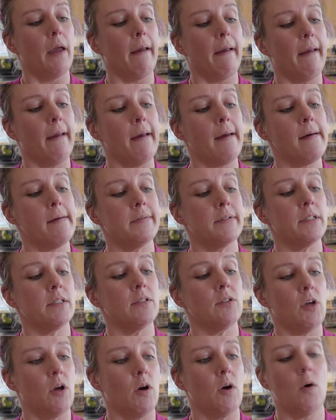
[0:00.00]
And
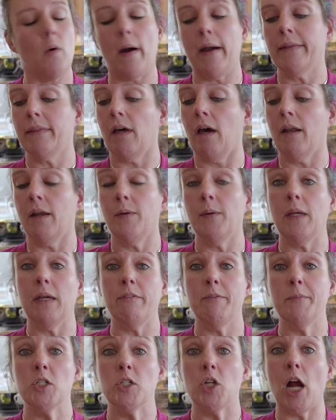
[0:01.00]
so I thought I would
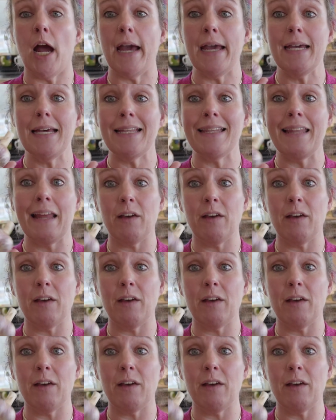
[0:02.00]
a try.